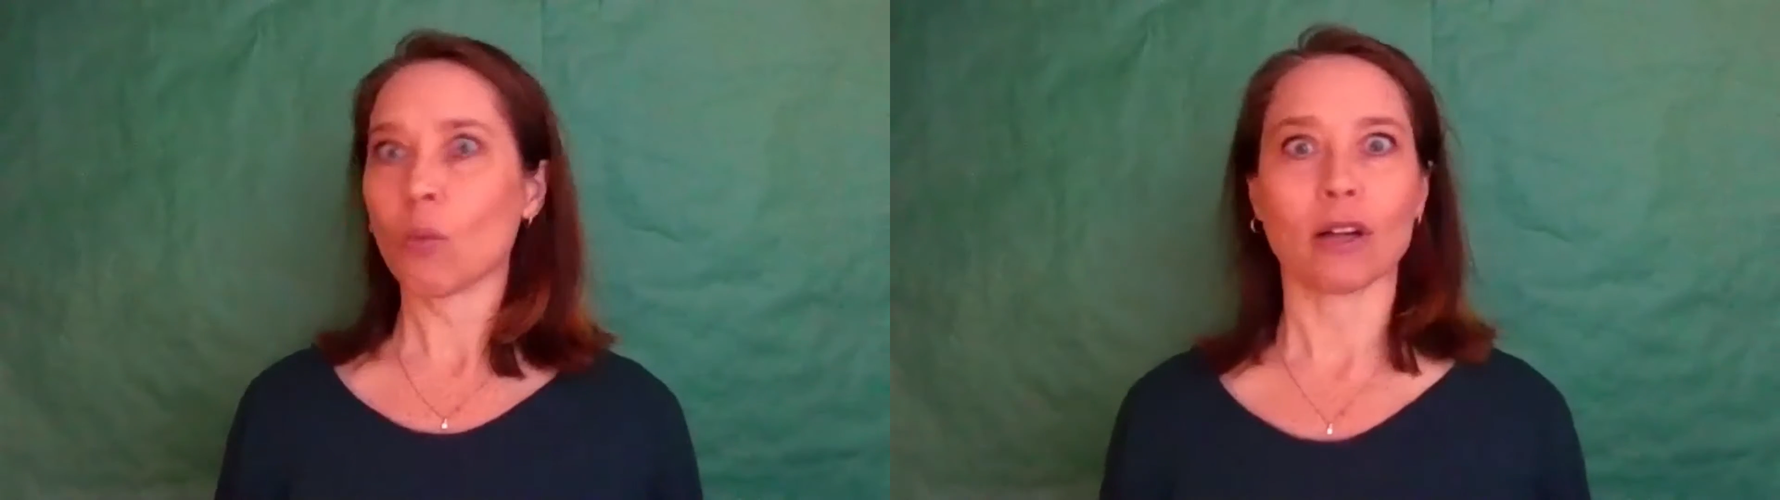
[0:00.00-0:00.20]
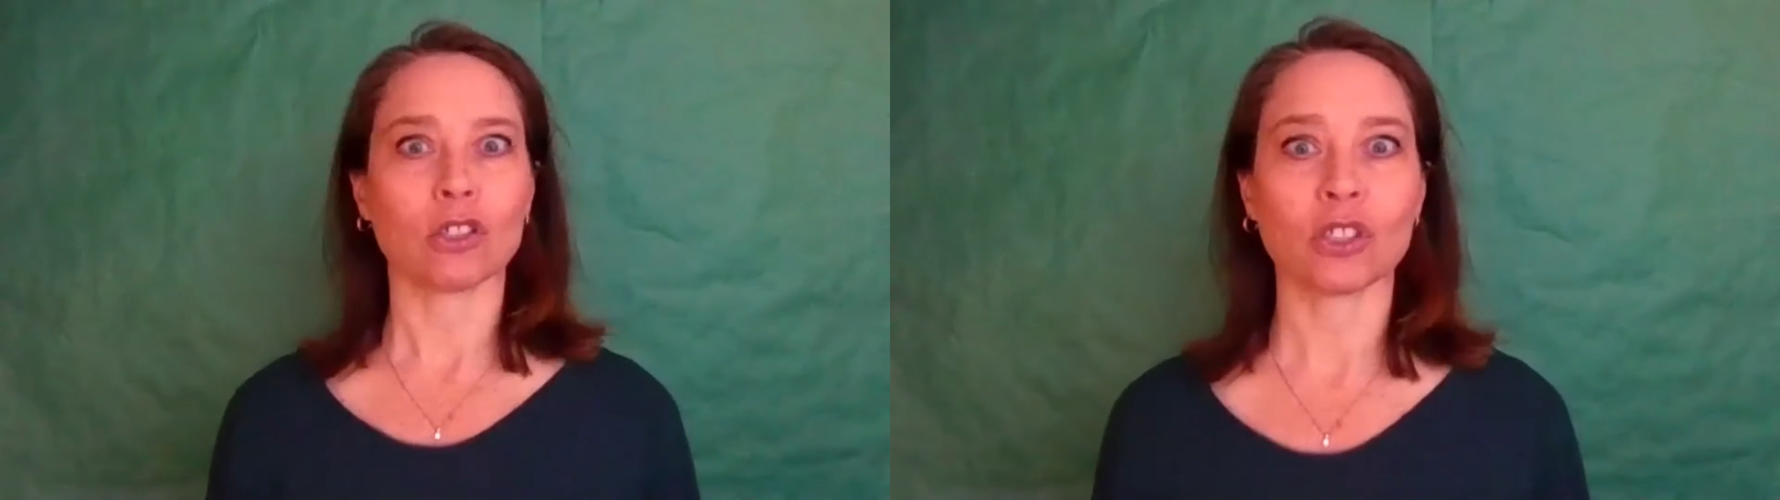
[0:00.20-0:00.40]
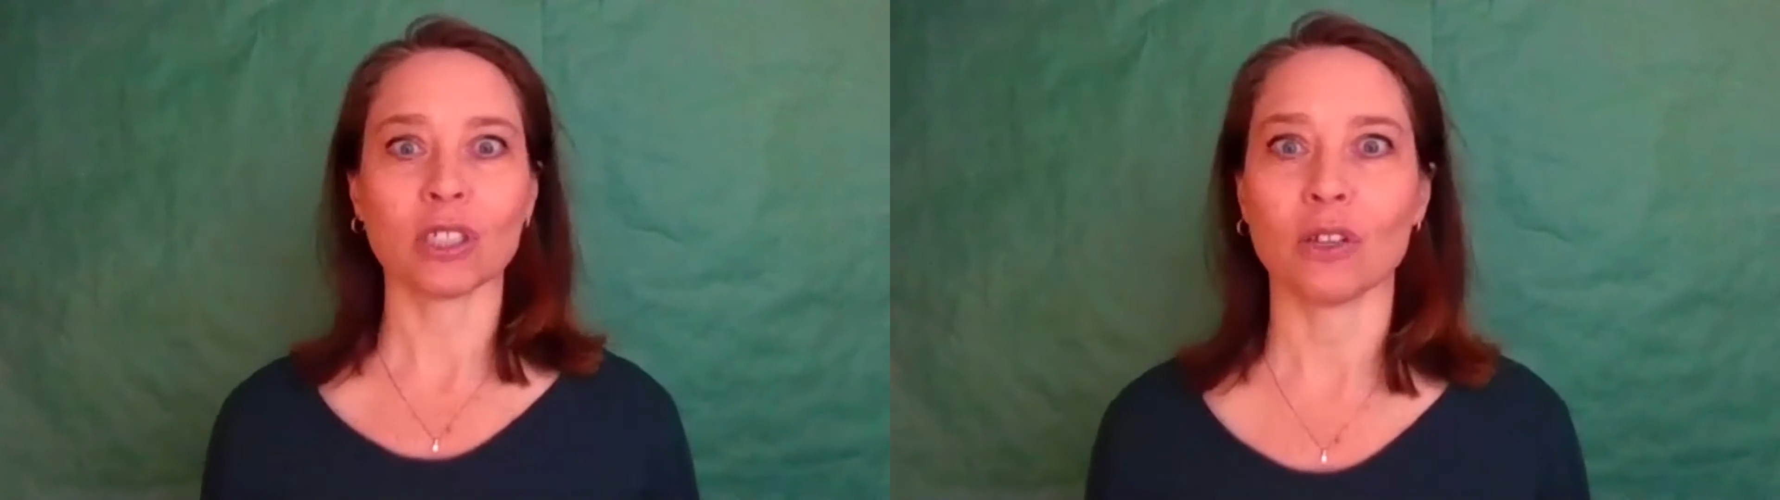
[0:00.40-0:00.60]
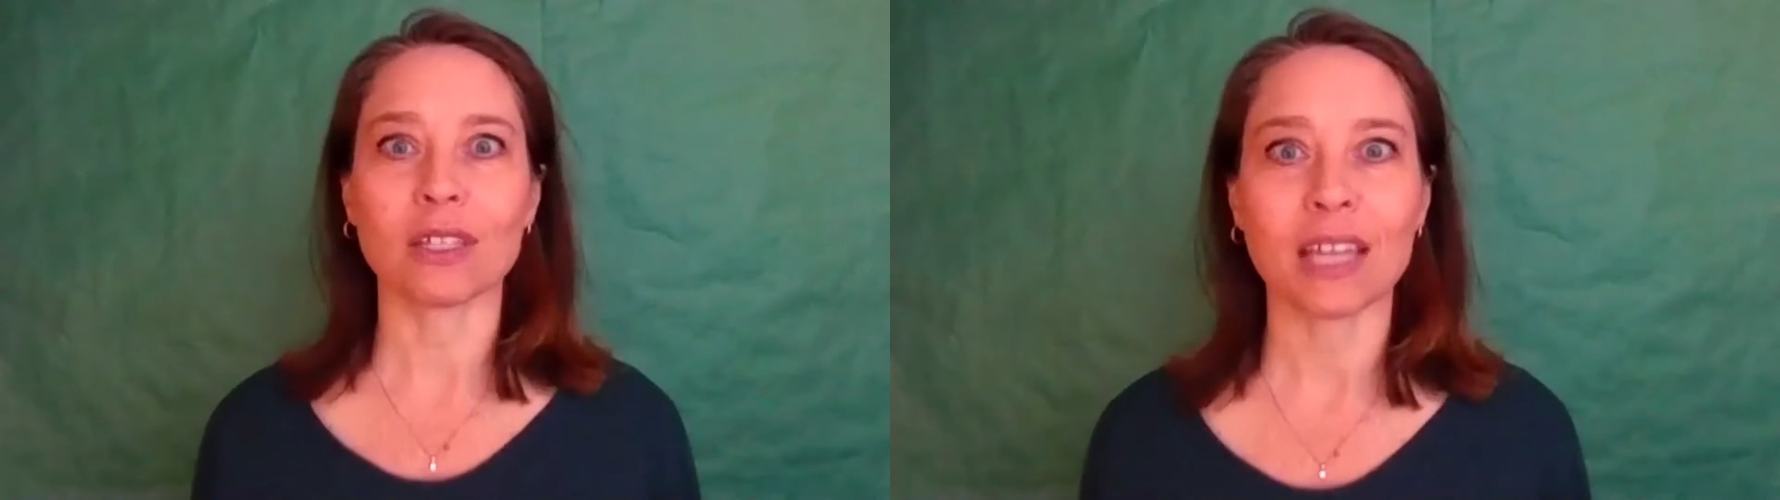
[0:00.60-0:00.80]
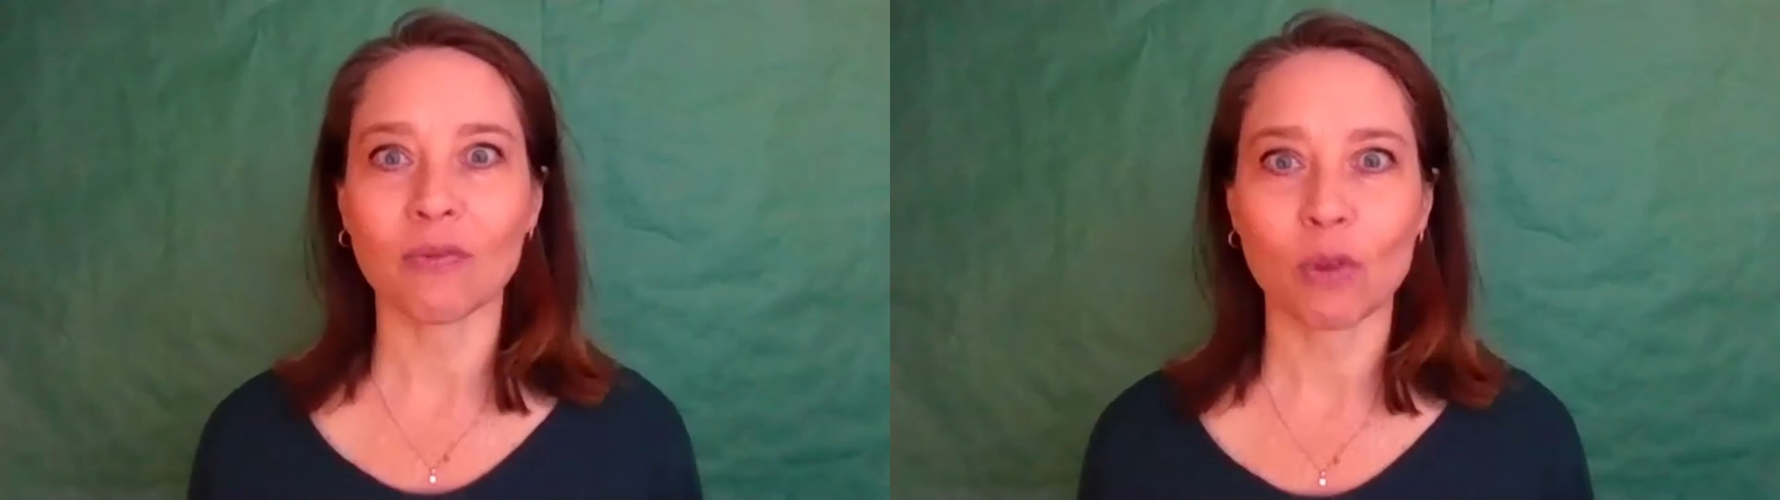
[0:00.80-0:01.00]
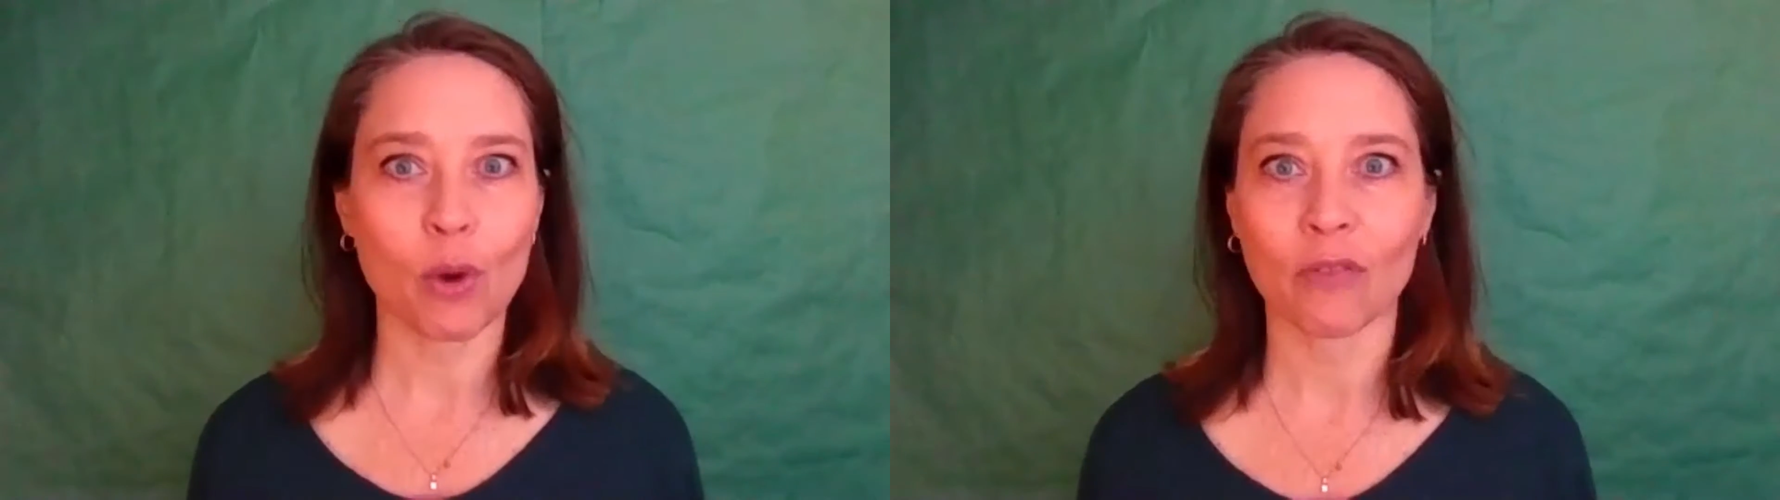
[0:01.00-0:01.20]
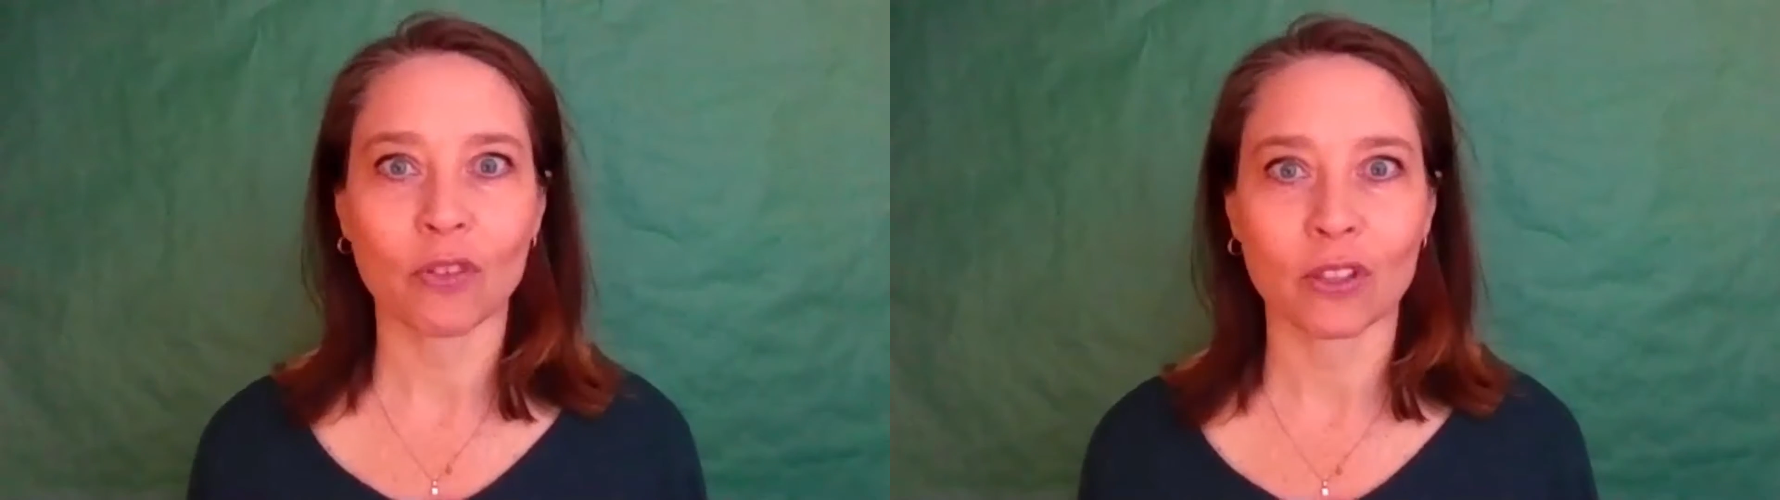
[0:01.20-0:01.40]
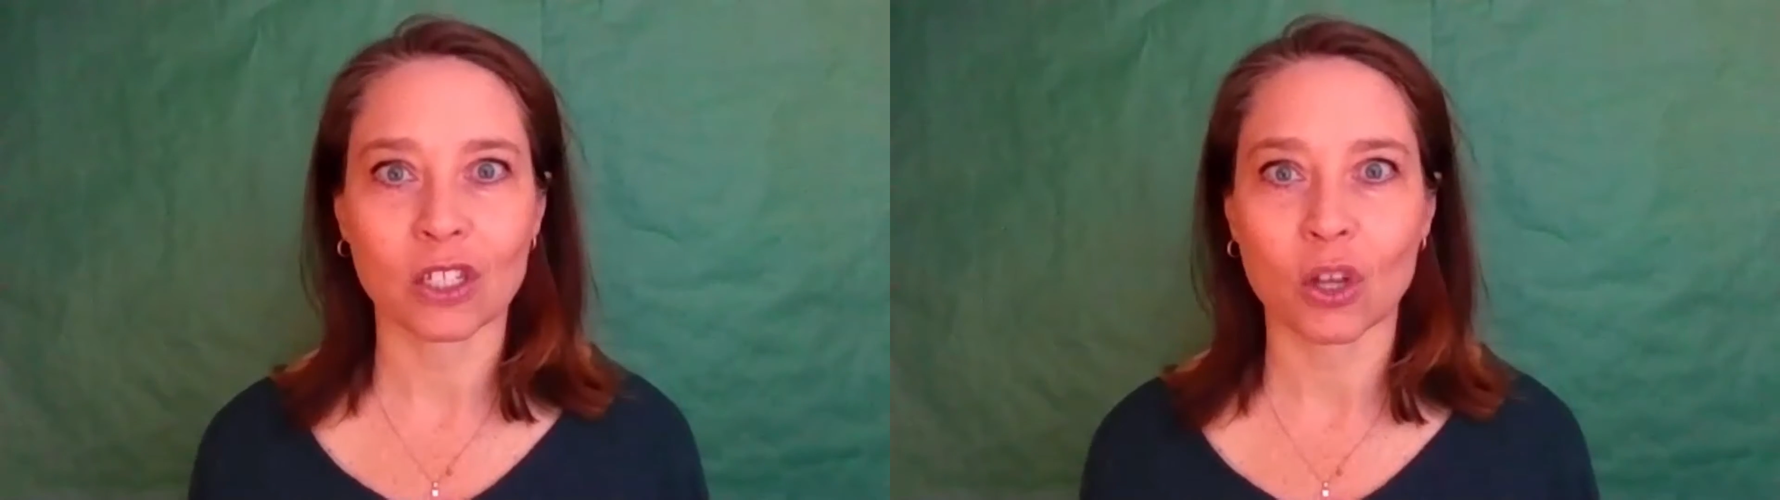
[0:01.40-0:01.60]
Well, she looks
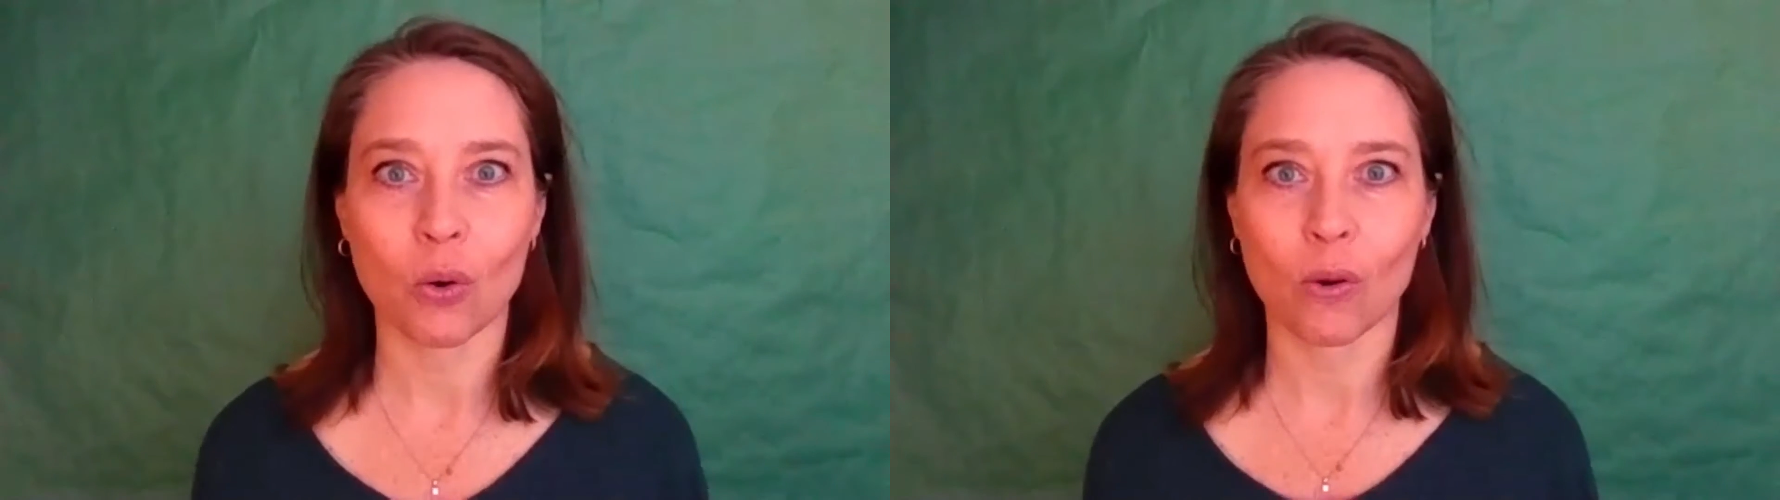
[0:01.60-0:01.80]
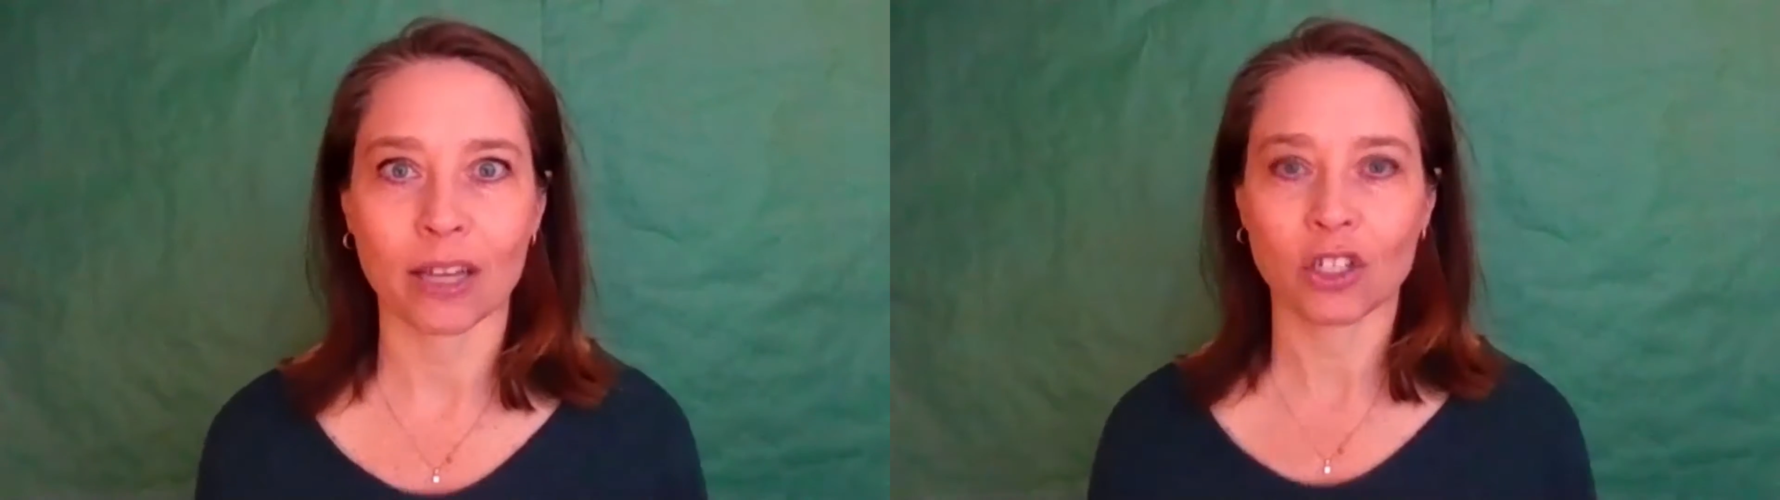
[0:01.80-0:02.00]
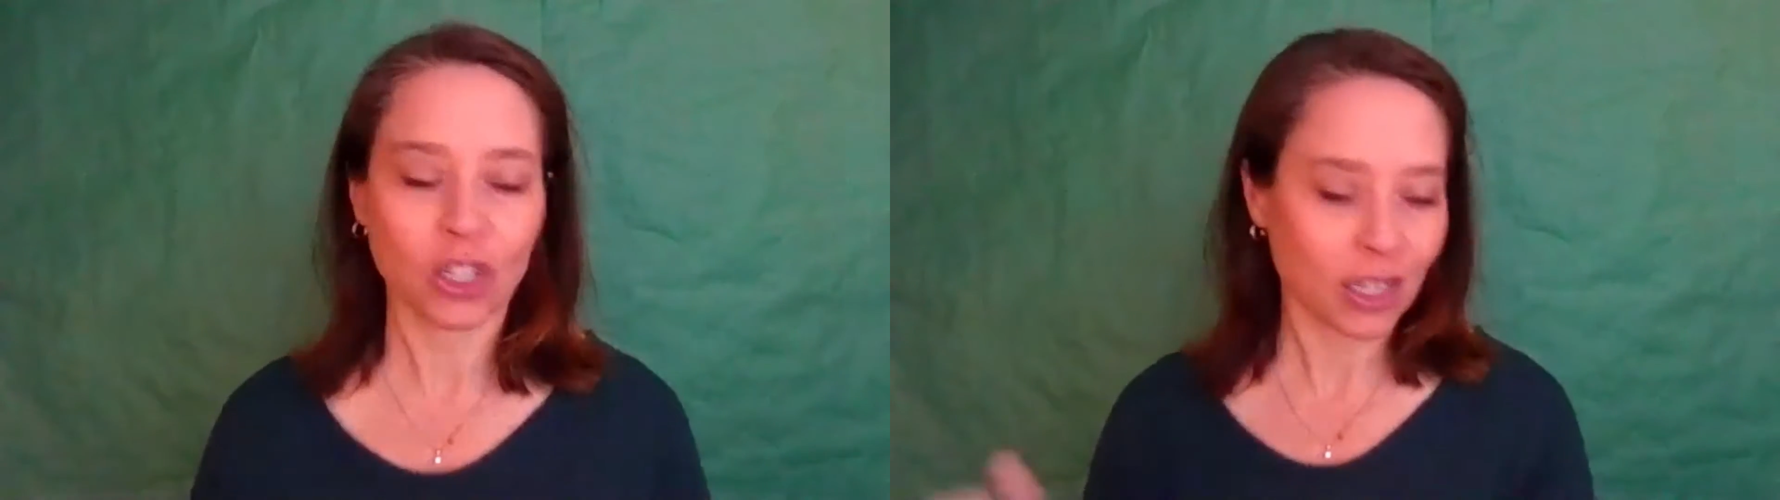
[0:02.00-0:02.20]
everywhere for this coin.